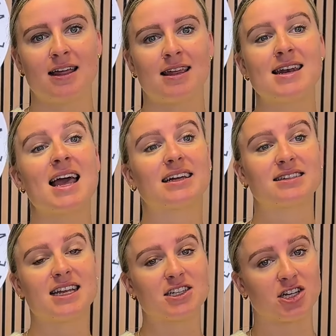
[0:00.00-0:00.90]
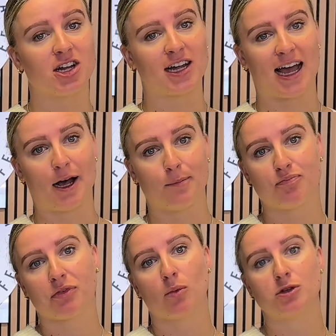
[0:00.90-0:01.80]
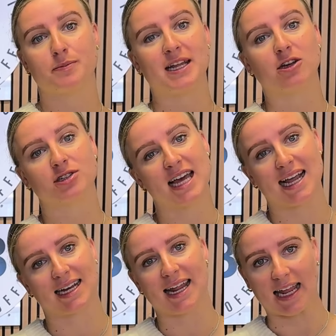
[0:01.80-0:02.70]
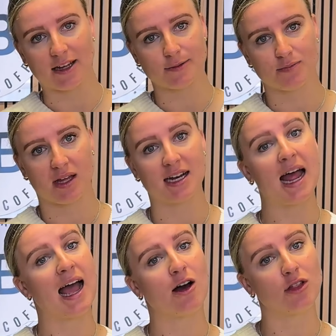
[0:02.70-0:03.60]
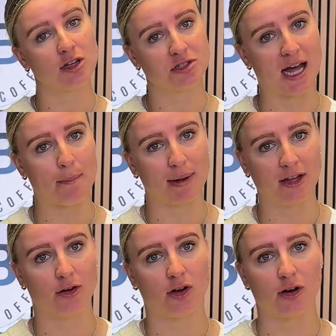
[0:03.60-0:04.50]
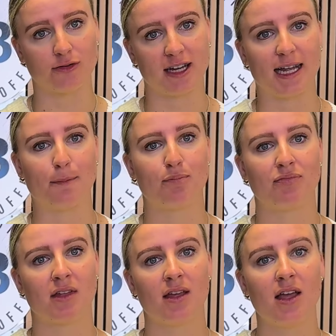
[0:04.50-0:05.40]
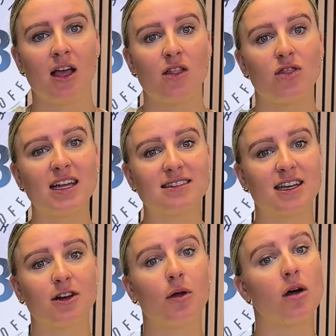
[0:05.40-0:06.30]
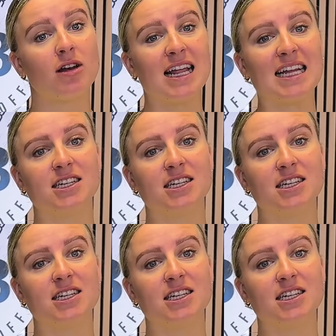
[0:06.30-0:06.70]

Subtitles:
the next thing to look at would be your technique and how that you're tamping your coffee. This can lead